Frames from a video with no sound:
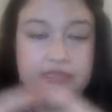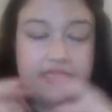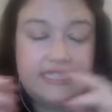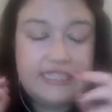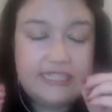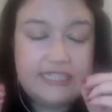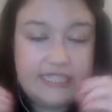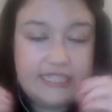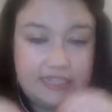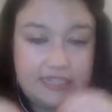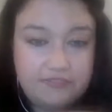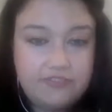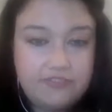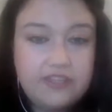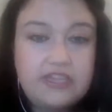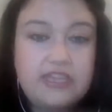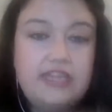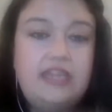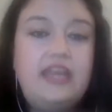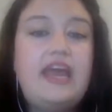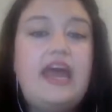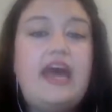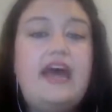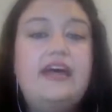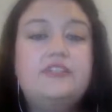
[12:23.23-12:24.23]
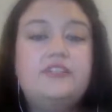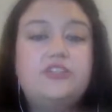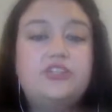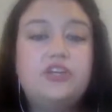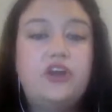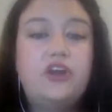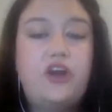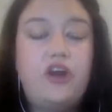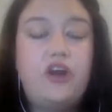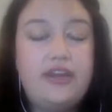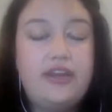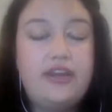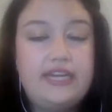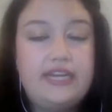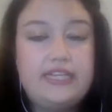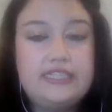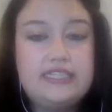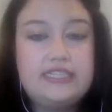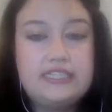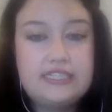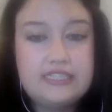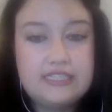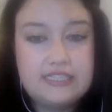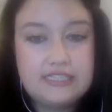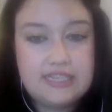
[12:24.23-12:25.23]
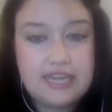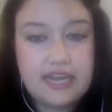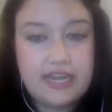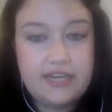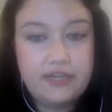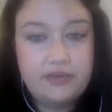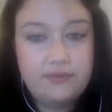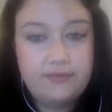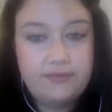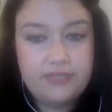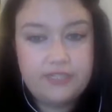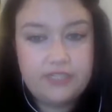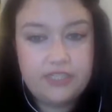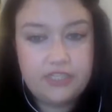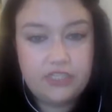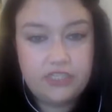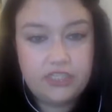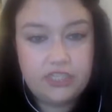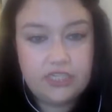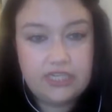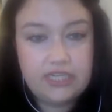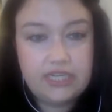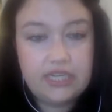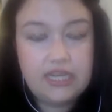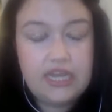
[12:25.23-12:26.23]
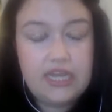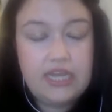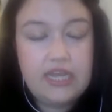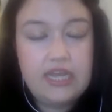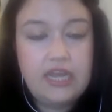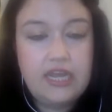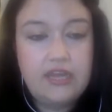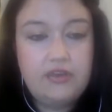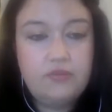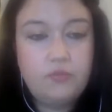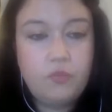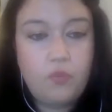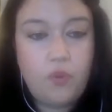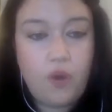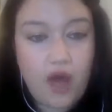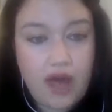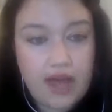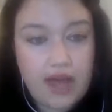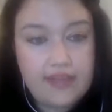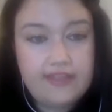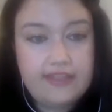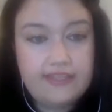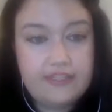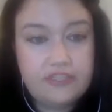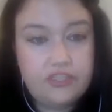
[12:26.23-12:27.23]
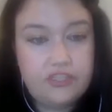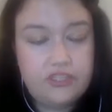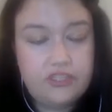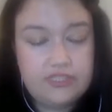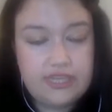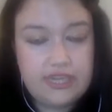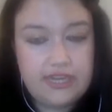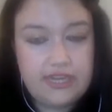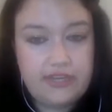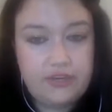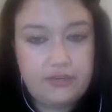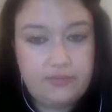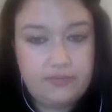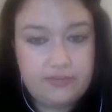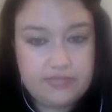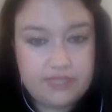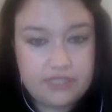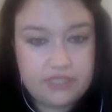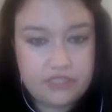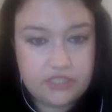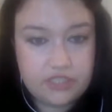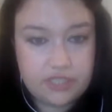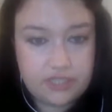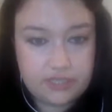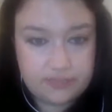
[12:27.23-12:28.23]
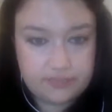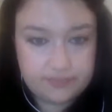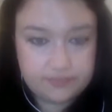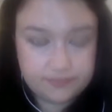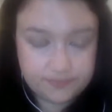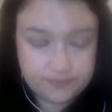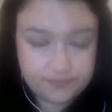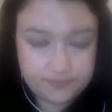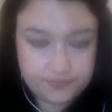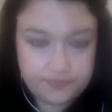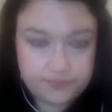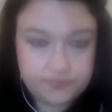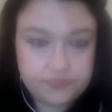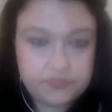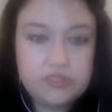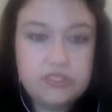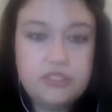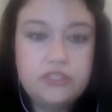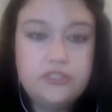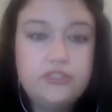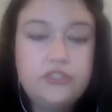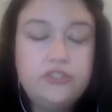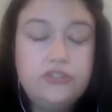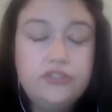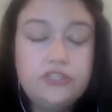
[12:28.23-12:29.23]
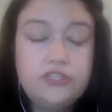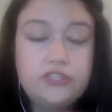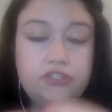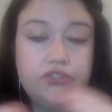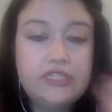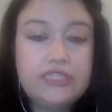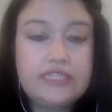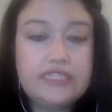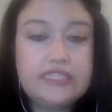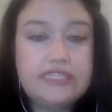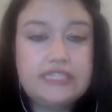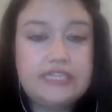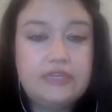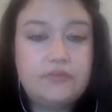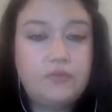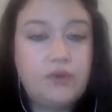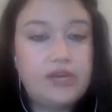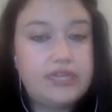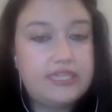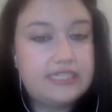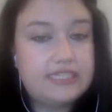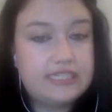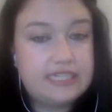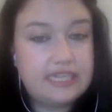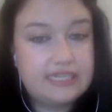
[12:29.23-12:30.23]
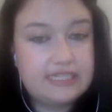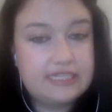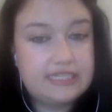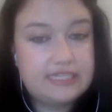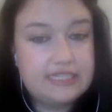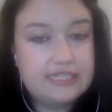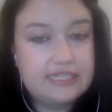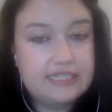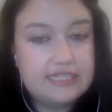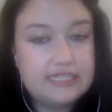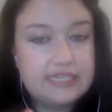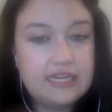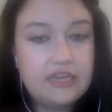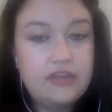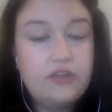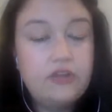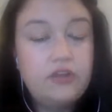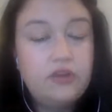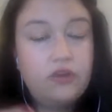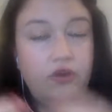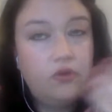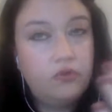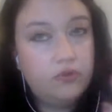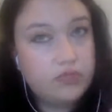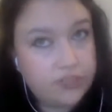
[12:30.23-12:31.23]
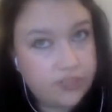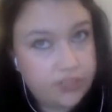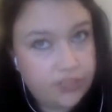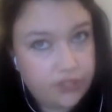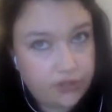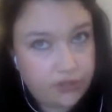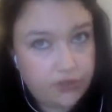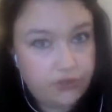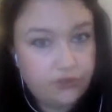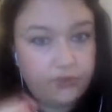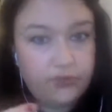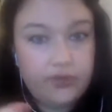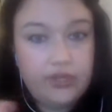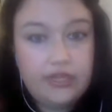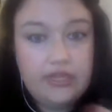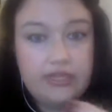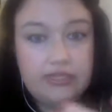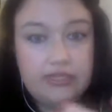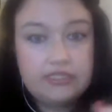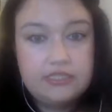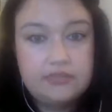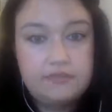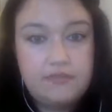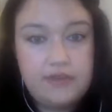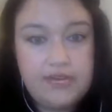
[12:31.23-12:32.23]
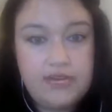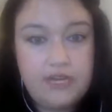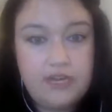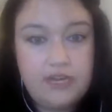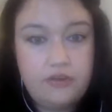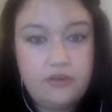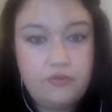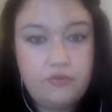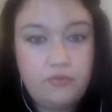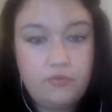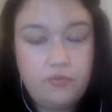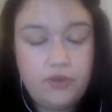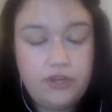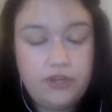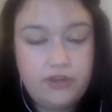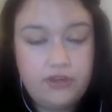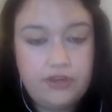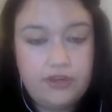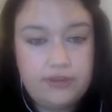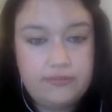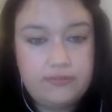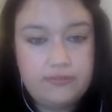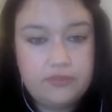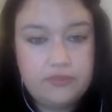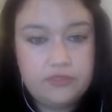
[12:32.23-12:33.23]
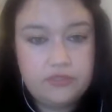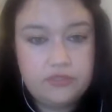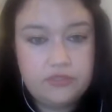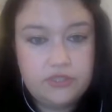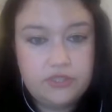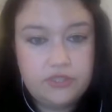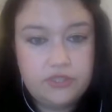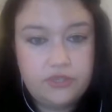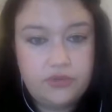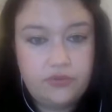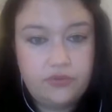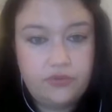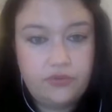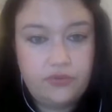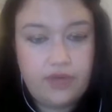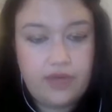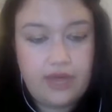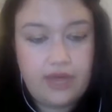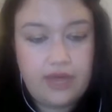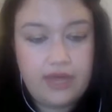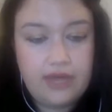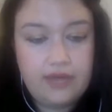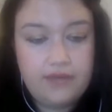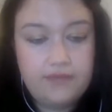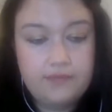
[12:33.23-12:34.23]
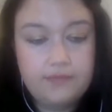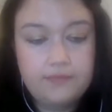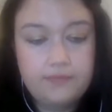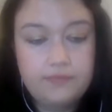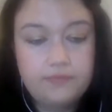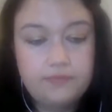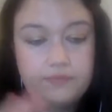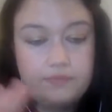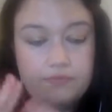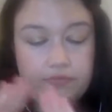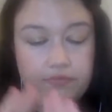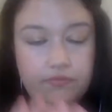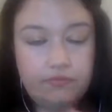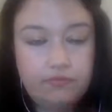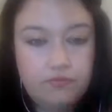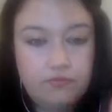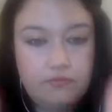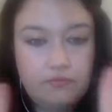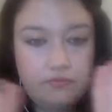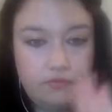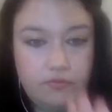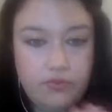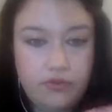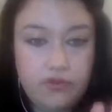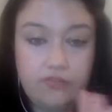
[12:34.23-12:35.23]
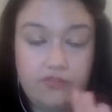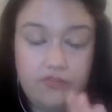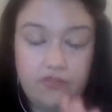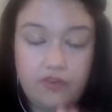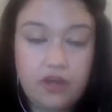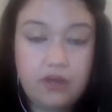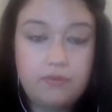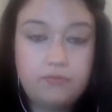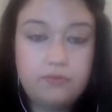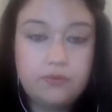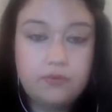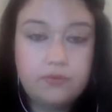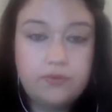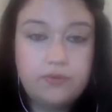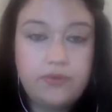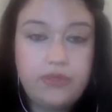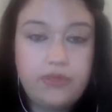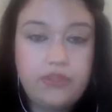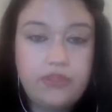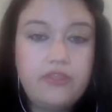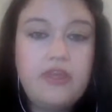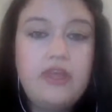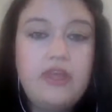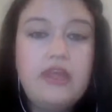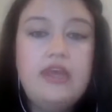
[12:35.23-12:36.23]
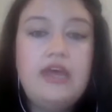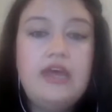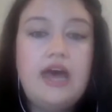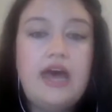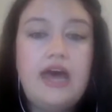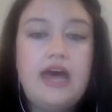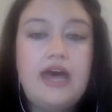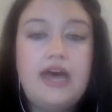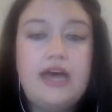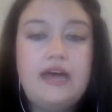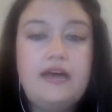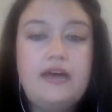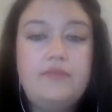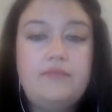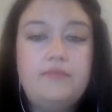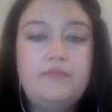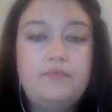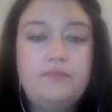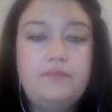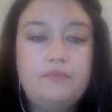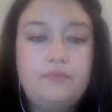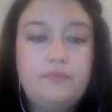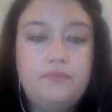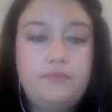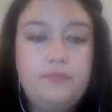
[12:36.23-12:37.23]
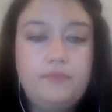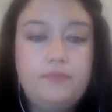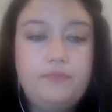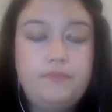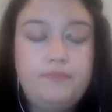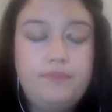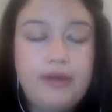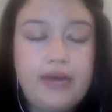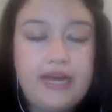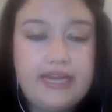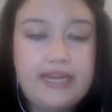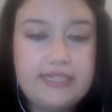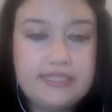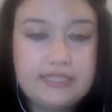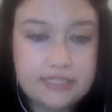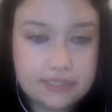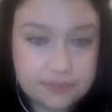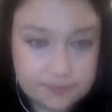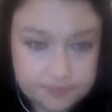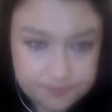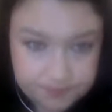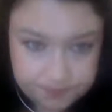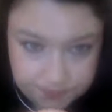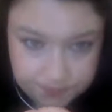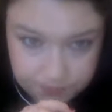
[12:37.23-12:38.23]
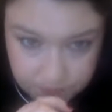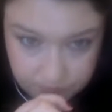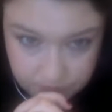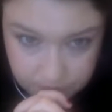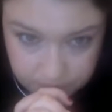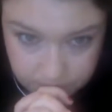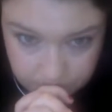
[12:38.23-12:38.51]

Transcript: you specifically ask your audience to sign your petition and why they should sign your petition. You can do this in one sentence or two, depending on what you're able to, what you feel comfortable with. But